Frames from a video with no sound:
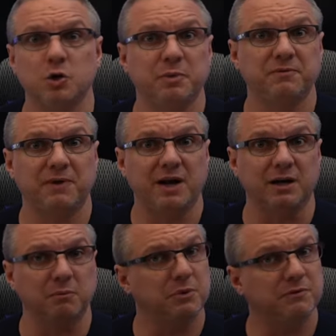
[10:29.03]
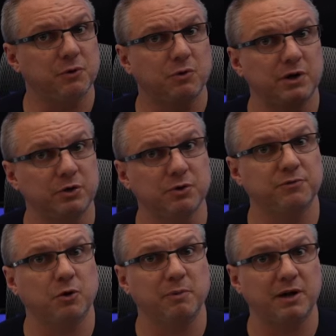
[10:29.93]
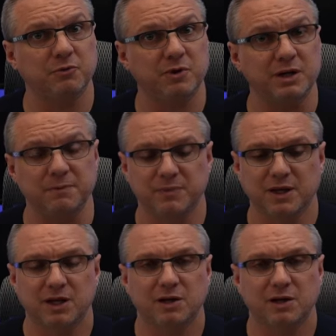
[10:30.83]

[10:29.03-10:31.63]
you'll be fine. But if you want to do the four by three,